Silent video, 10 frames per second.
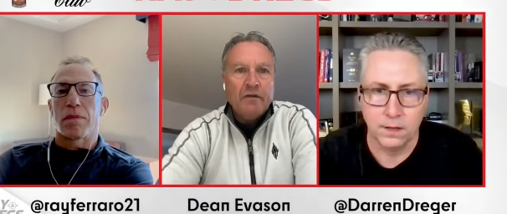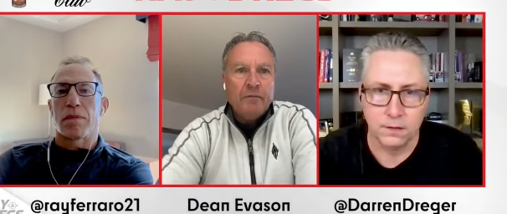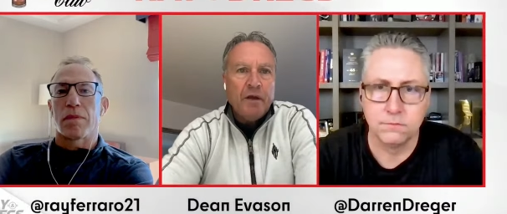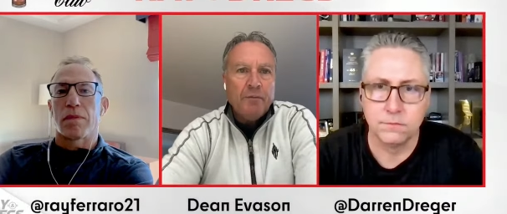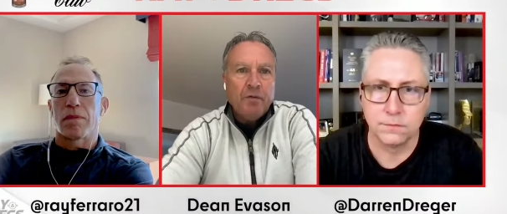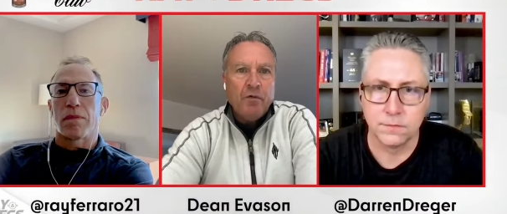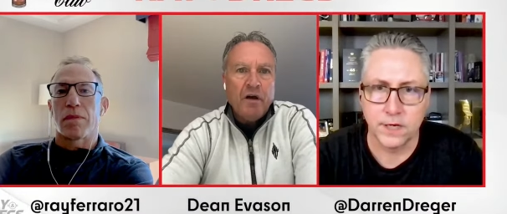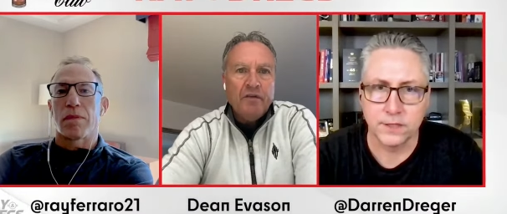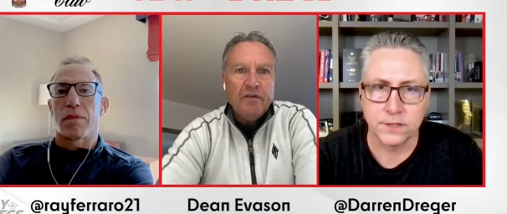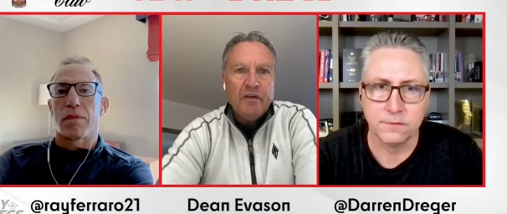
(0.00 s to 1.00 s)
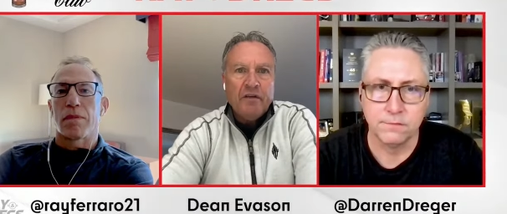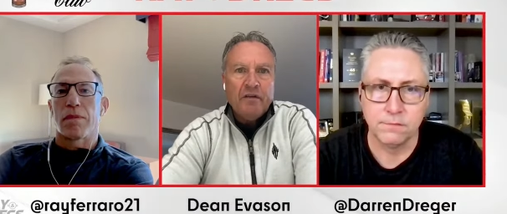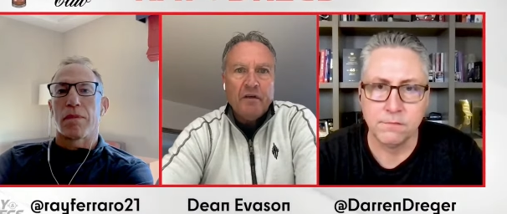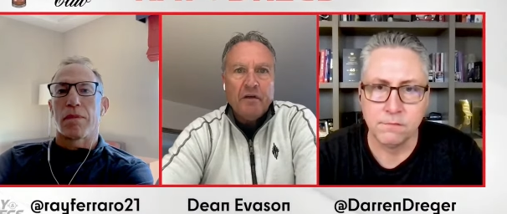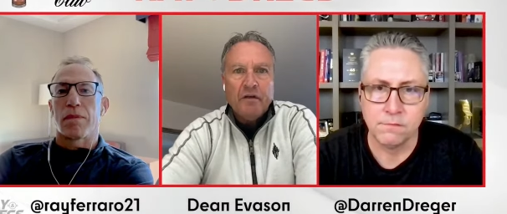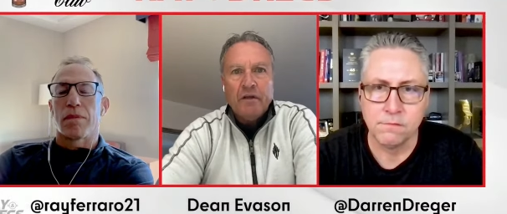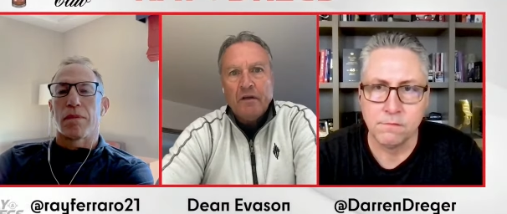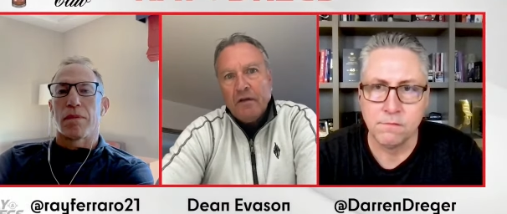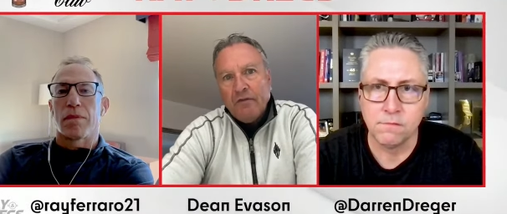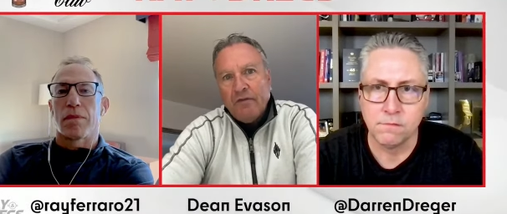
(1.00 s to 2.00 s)
Speaker 1: and paper wise nice. that, uh,
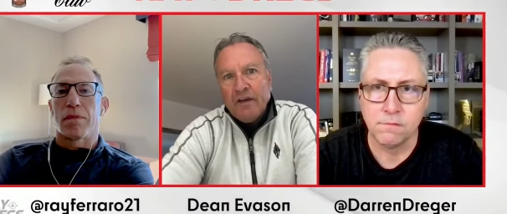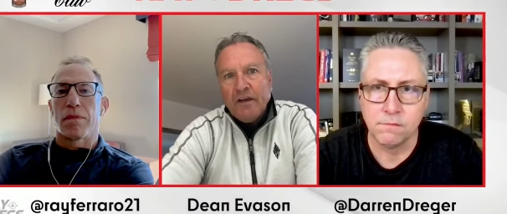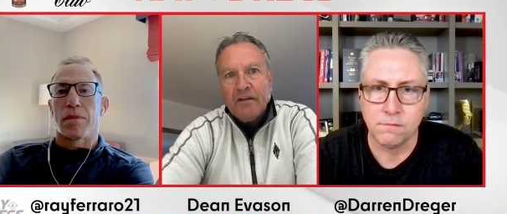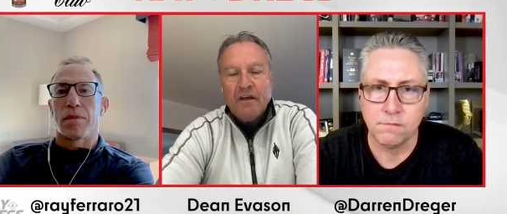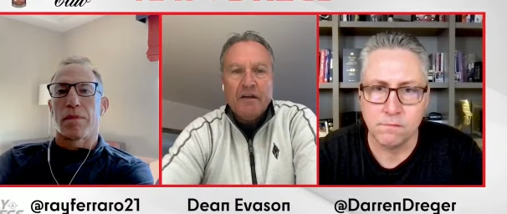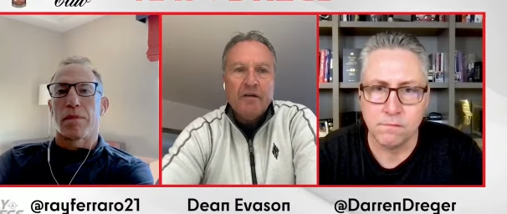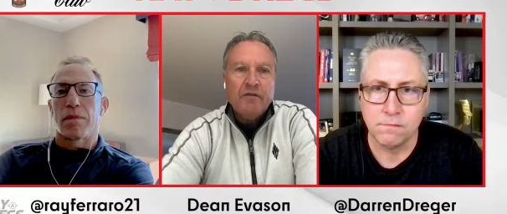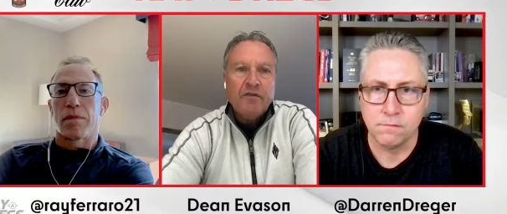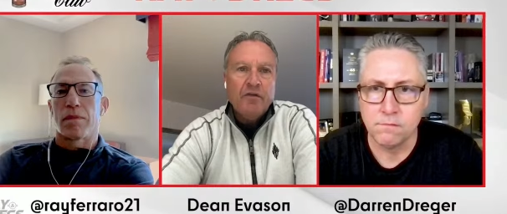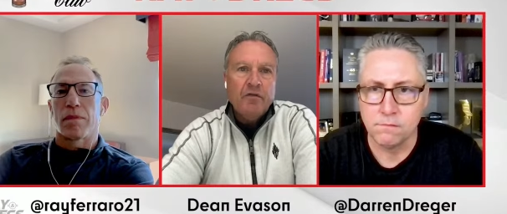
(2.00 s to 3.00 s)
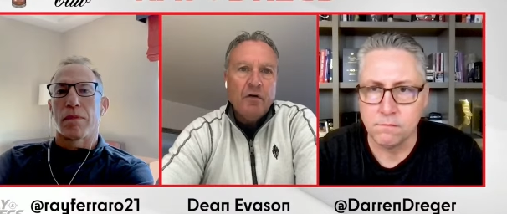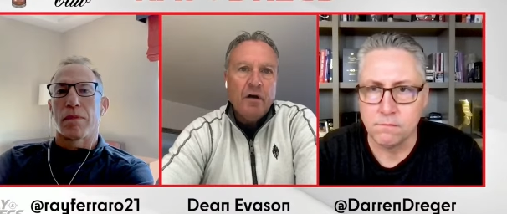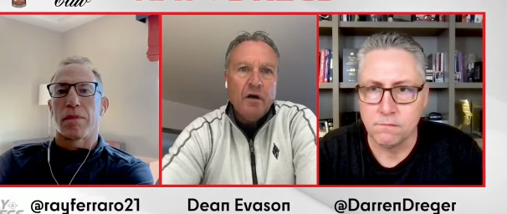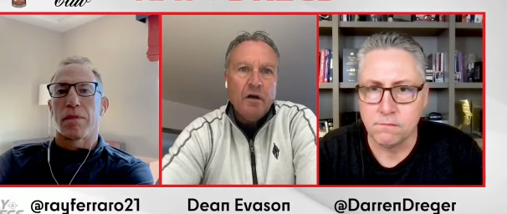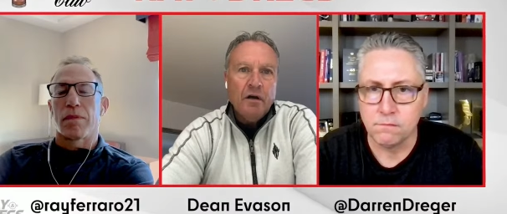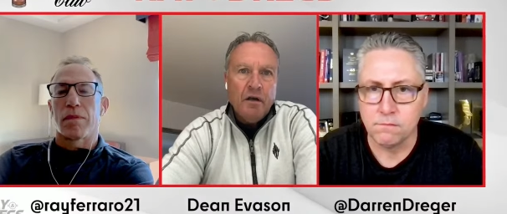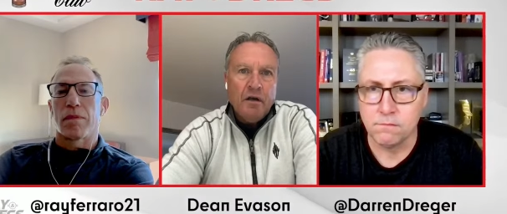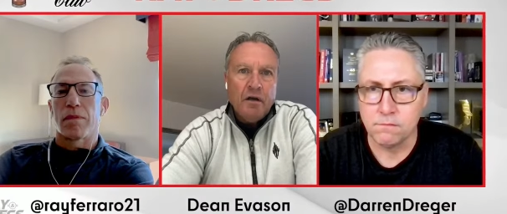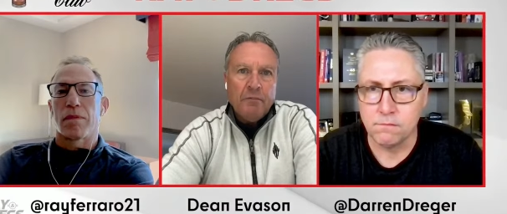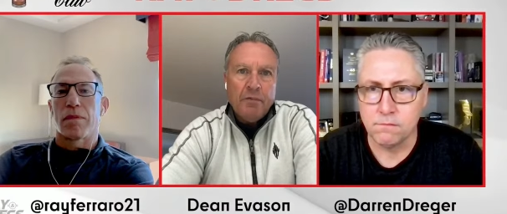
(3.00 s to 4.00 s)
that if I get that interview, uh,
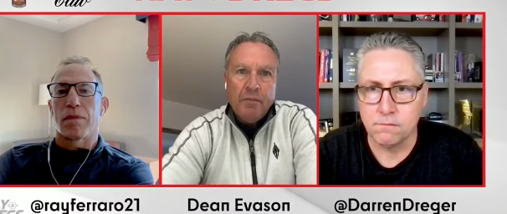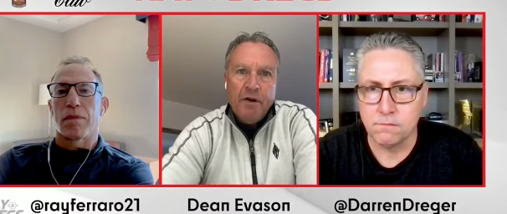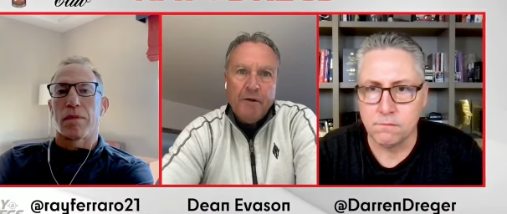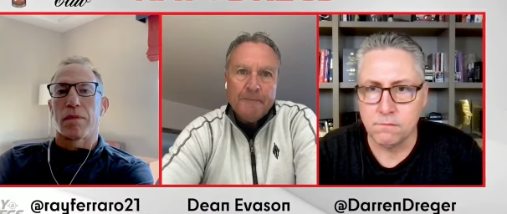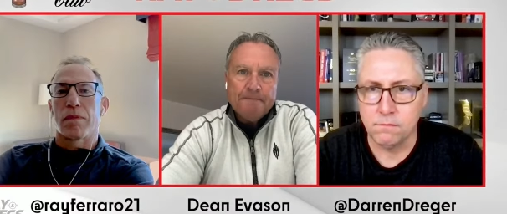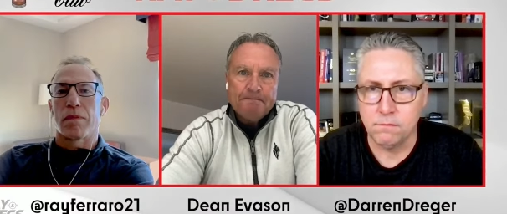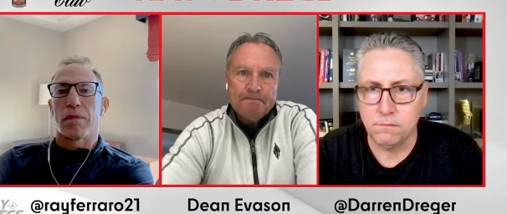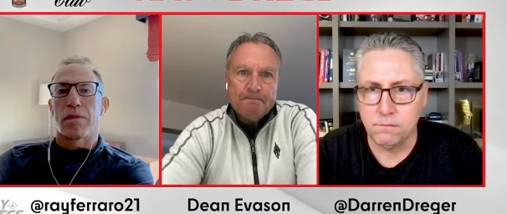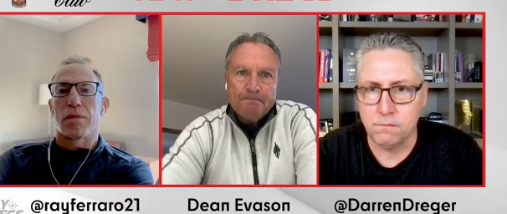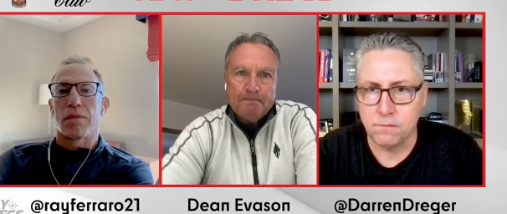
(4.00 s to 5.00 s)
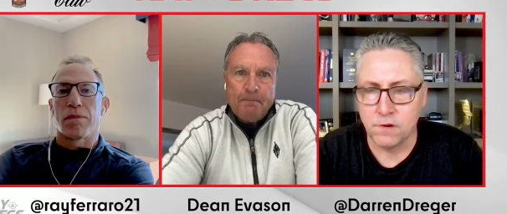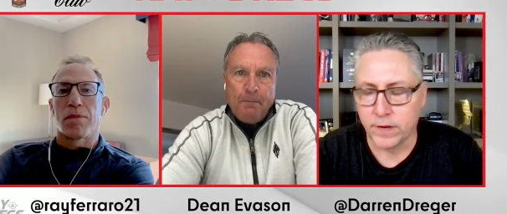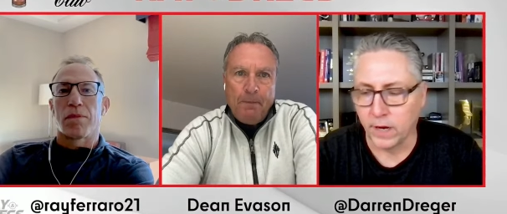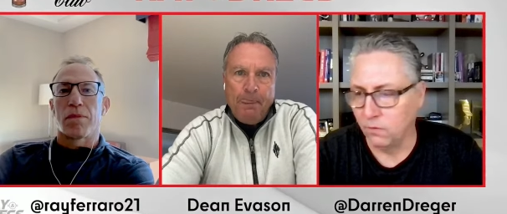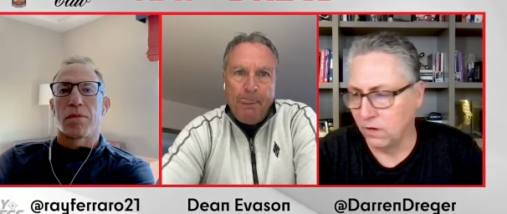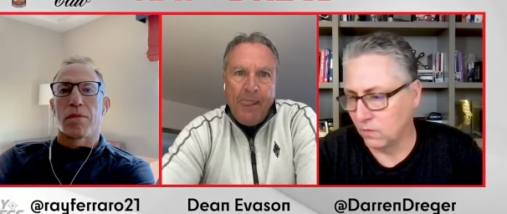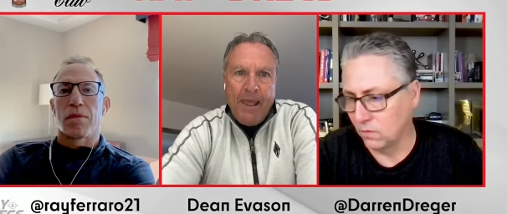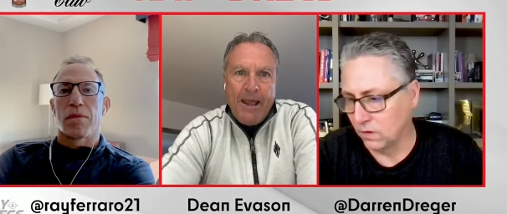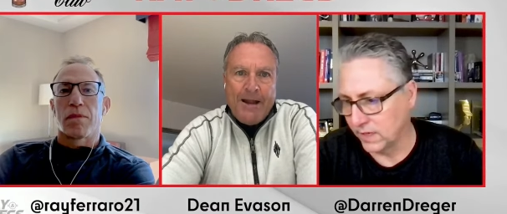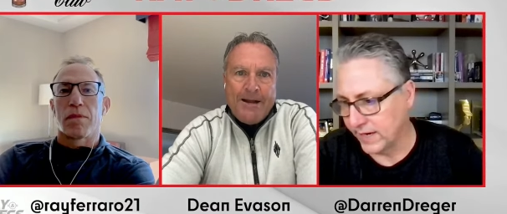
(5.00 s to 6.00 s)
I'm prepared. Okay, well,
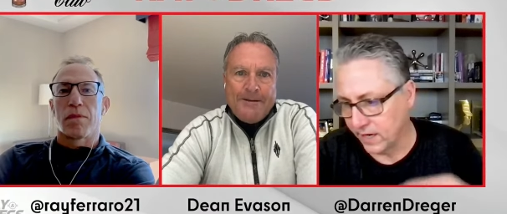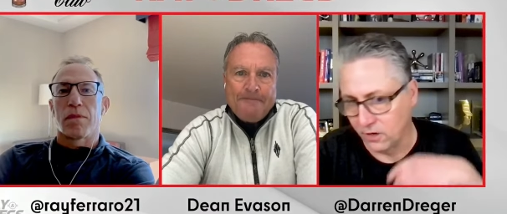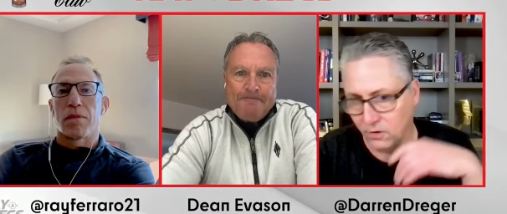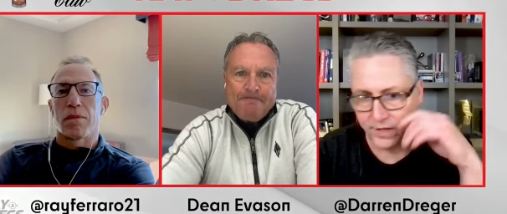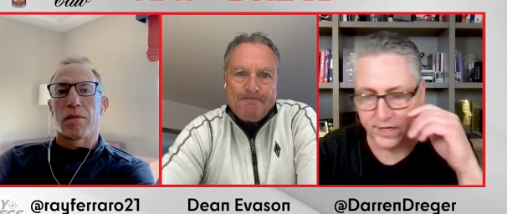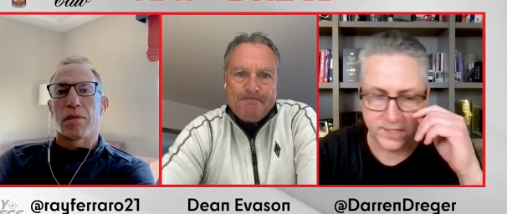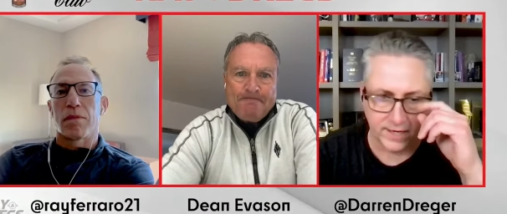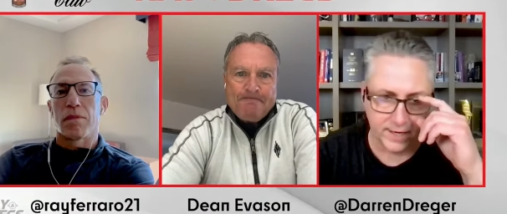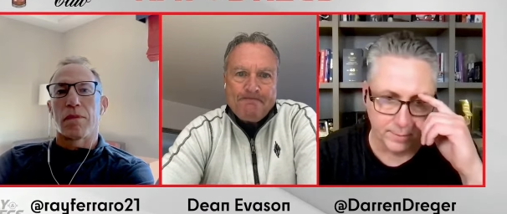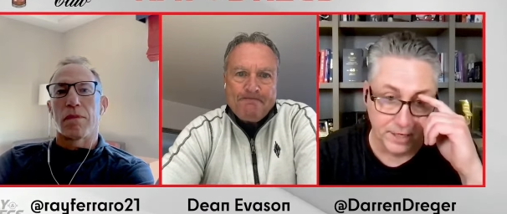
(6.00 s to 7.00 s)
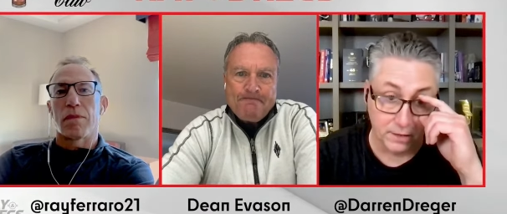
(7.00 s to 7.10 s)
we'll
Speaker 2: let you go with this, Dean. I mean,